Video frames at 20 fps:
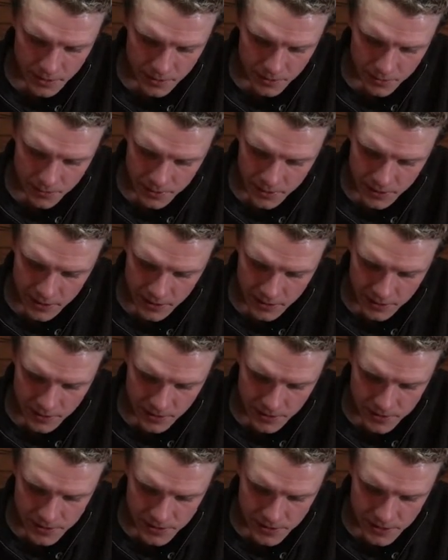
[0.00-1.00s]
we add
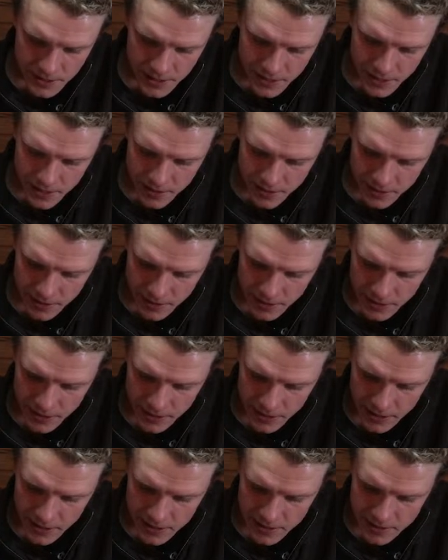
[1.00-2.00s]
those there. I can
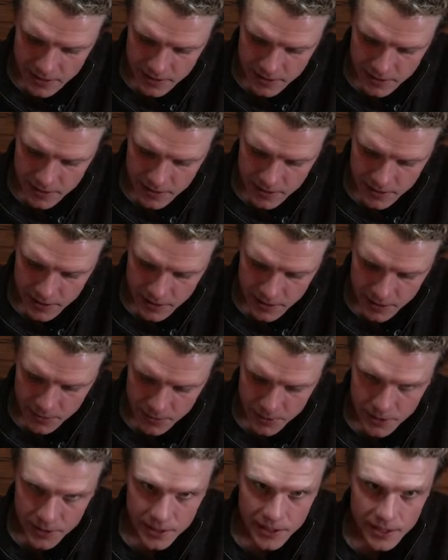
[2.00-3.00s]
add one
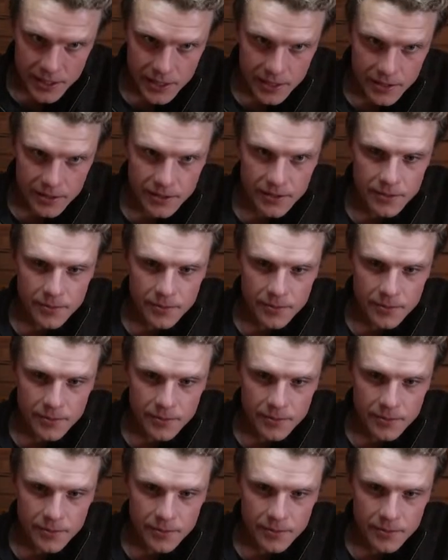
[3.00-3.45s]
here.